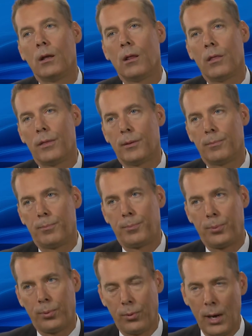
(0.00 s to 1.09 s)
The
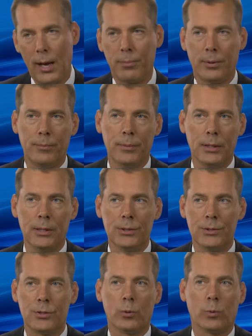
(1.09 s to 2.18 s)
problem
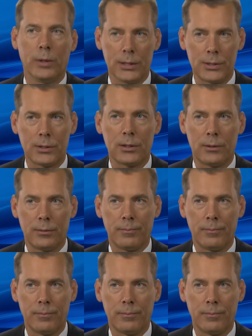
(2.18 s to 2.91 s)
is the risk.